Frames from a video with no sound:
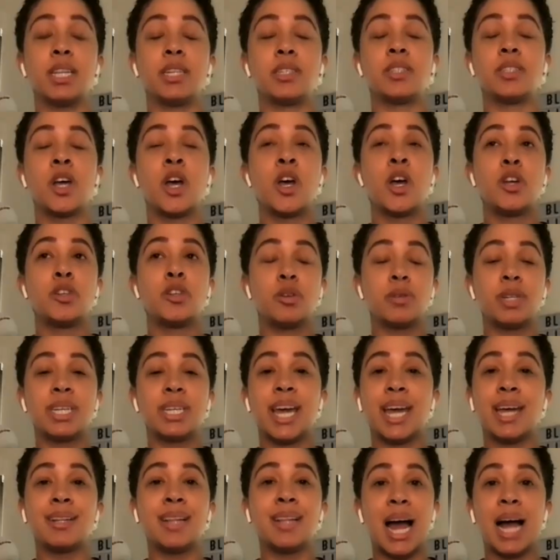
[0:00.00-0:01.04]
violence. So to
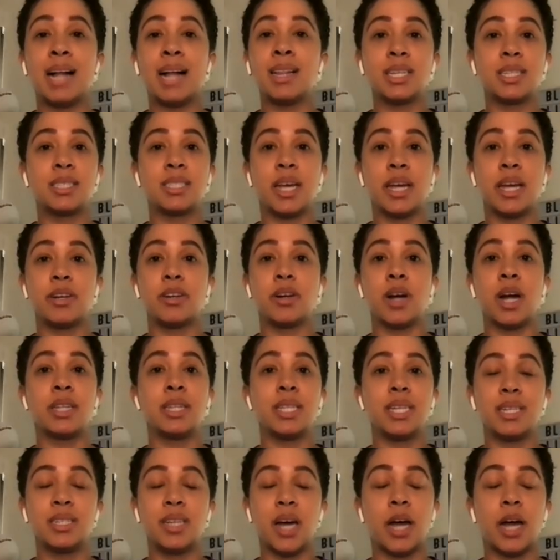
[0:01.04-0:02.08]
Kayla Alexander
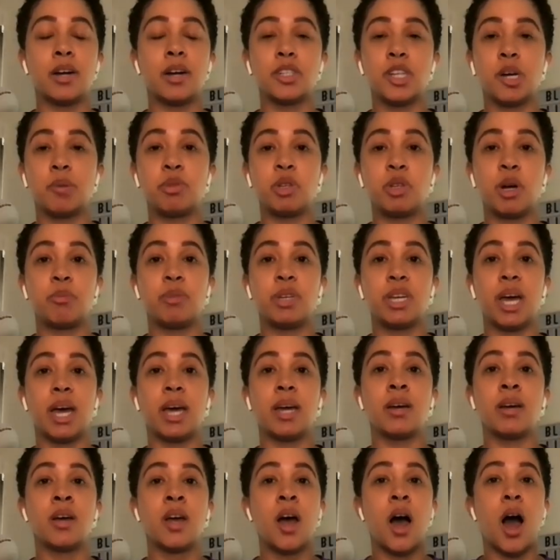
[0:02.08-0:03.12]
and the entire
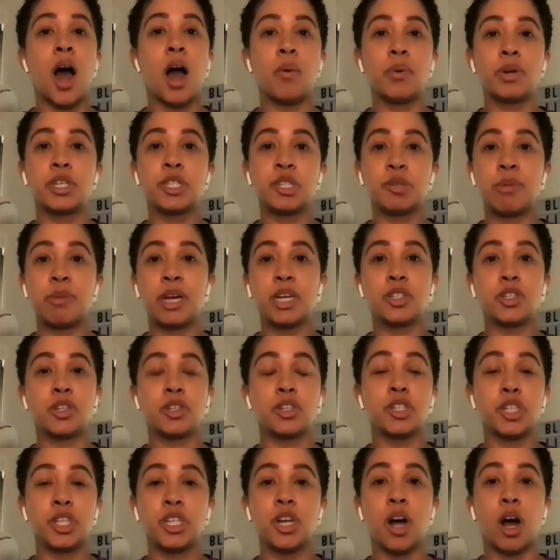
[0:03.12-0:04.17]
WNBA, I wanted to make
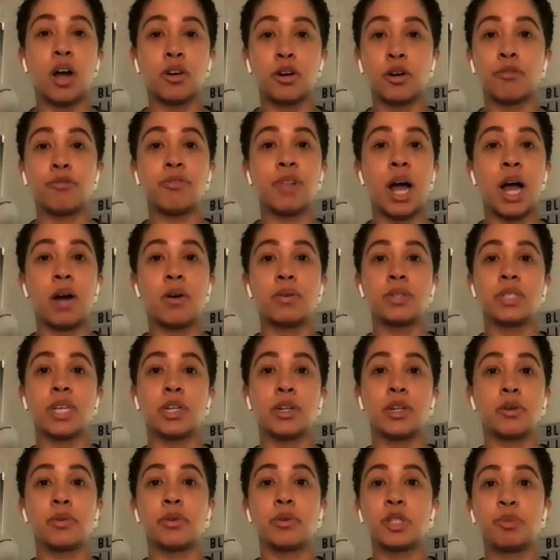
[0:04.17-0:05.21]
sure she got her flowers
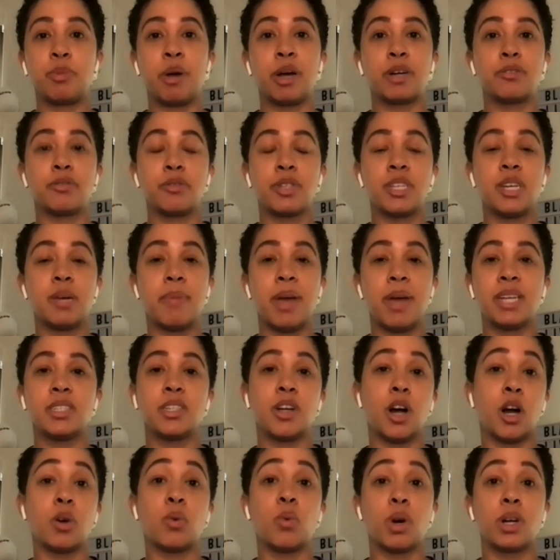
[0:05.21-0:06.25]
and her respect for the
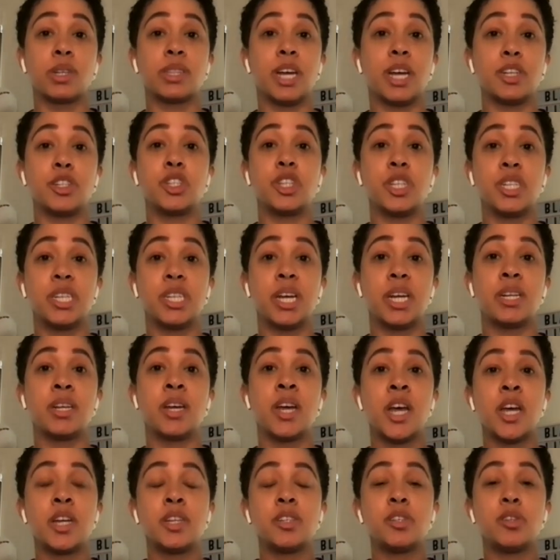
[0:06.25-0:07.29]
amazing artwork that she did
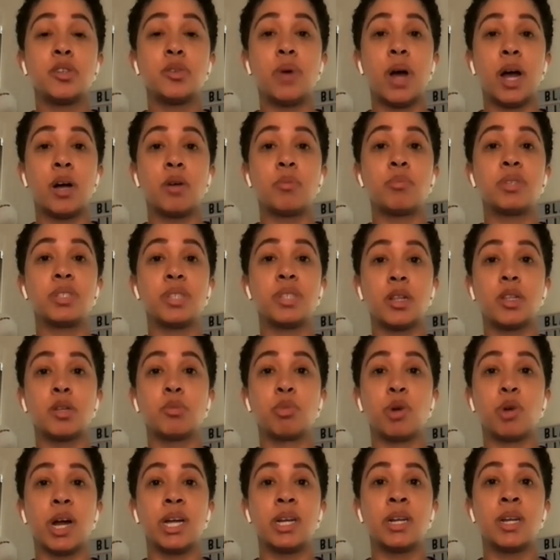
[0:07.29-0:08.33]
to help
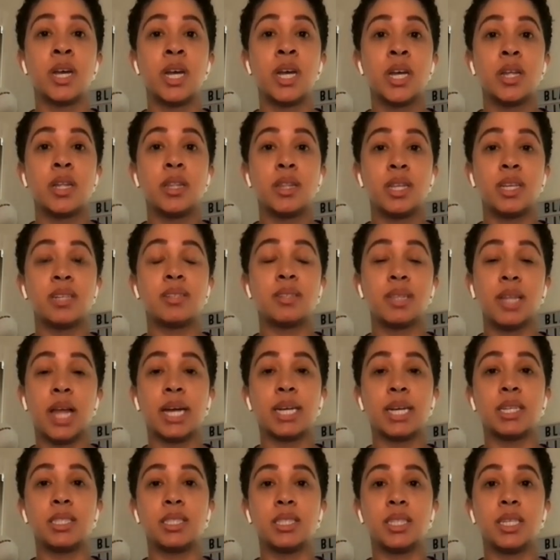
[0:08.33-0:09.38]
celebrate this
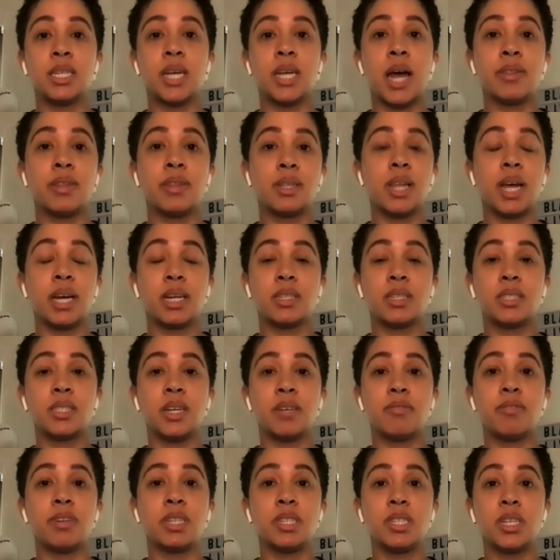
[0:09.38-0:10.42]
legacy and the legacy
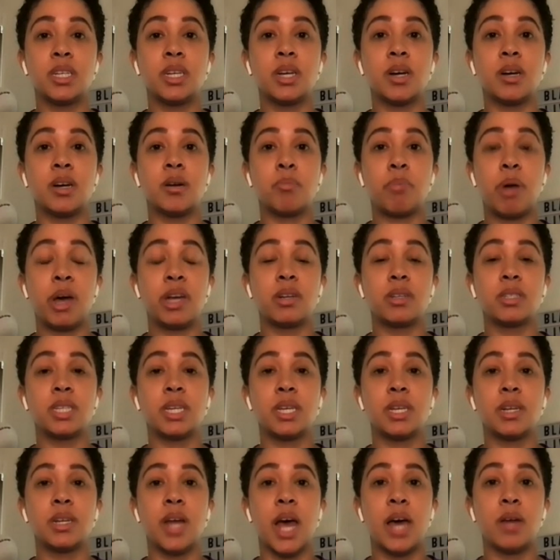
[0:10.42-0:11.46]
of Hadiya
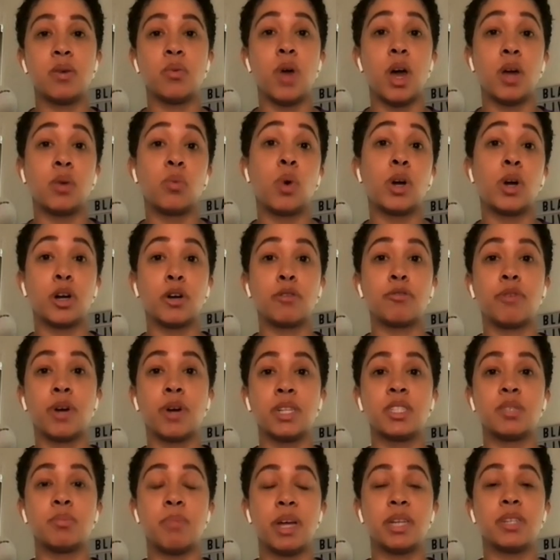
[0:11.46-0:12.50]
Pendleton and, and what her
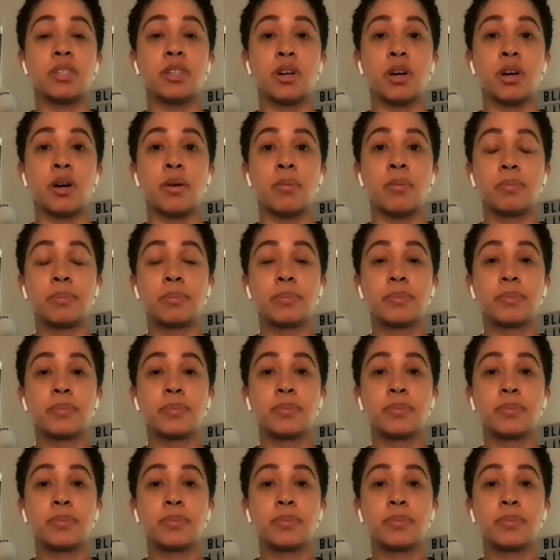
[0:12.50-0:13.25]
friends meant to her.